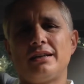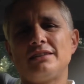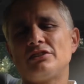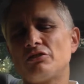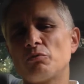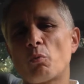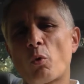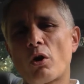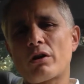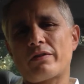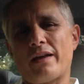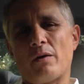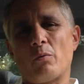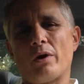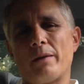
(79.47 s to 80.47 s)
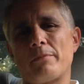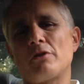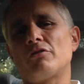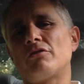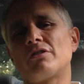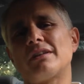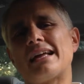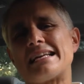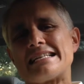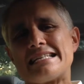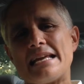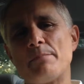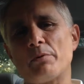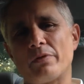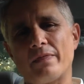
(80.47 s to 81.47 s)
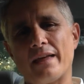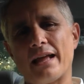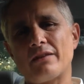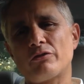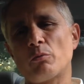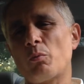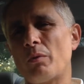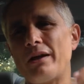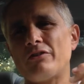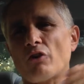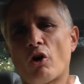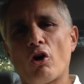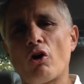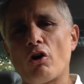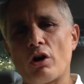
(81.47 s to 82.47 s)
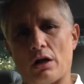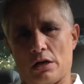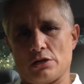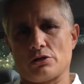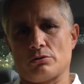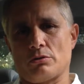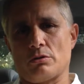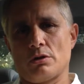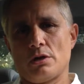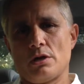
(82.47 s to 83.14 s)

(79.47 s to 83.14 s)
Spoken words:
It doesn't work that way because it's a lot deeper than that. So it's all hustle.